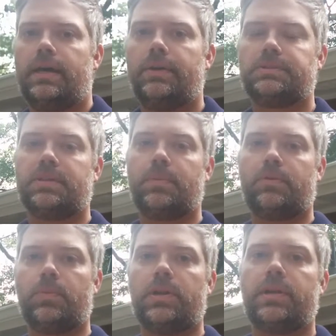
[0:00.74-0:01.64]
Hey, what's up
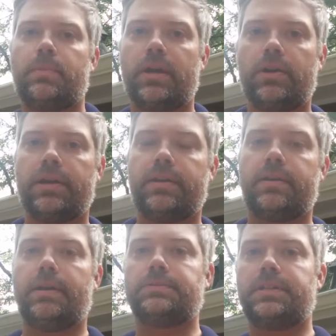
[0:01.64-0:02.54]
everybody? I'm Erik.
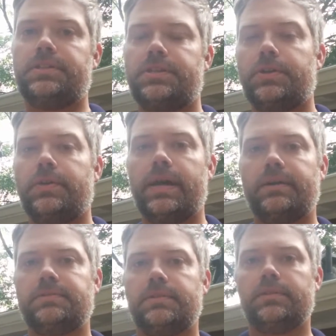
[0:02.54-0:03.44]
I was going to show you
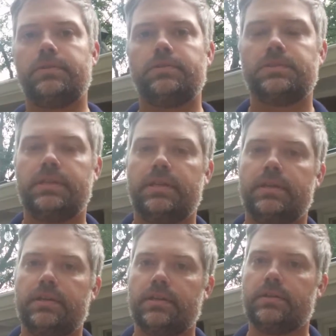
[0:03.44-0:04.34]
how to use
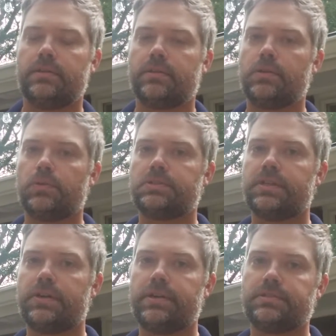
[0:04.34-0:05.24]
the cooler
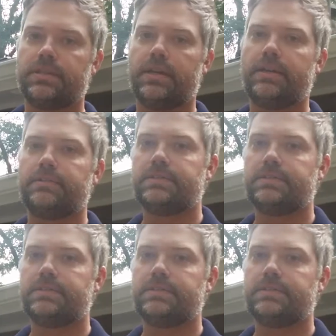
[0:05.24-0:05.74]
stereos today.